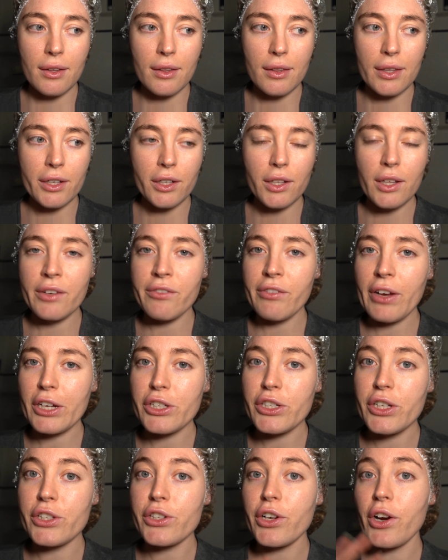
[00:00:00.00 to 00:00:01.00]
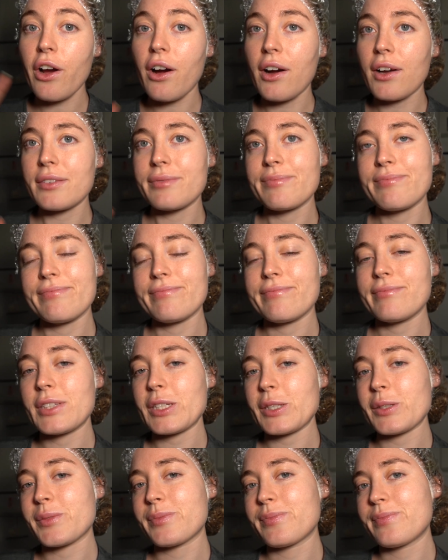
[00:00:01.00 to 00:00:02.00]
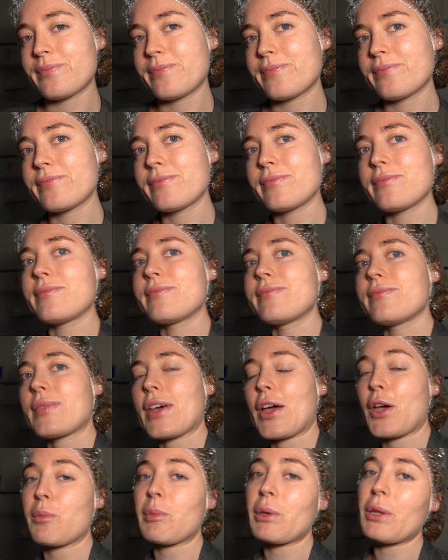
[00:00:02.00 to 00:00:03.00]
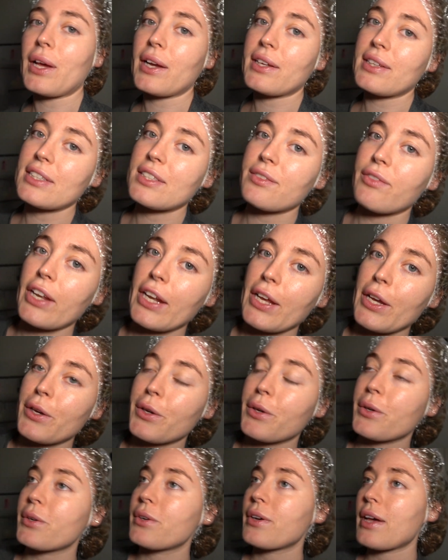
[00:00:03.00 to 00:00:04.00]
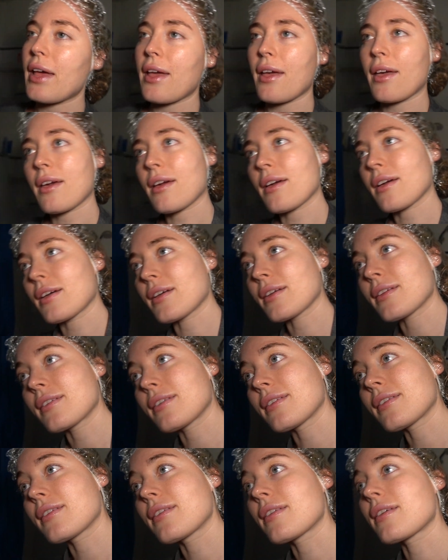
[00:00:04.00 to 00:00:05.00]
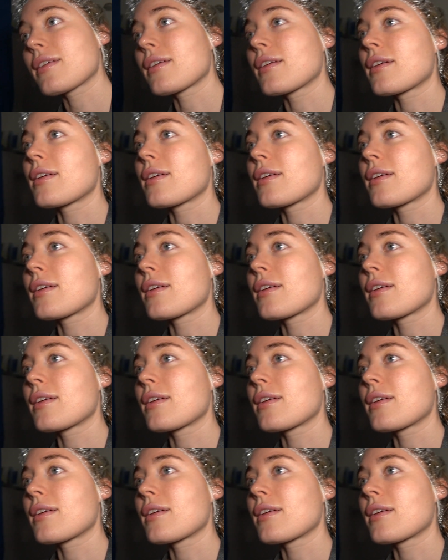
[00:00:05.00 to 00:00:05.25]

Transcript: little infections are gone. So I hope you like this video, and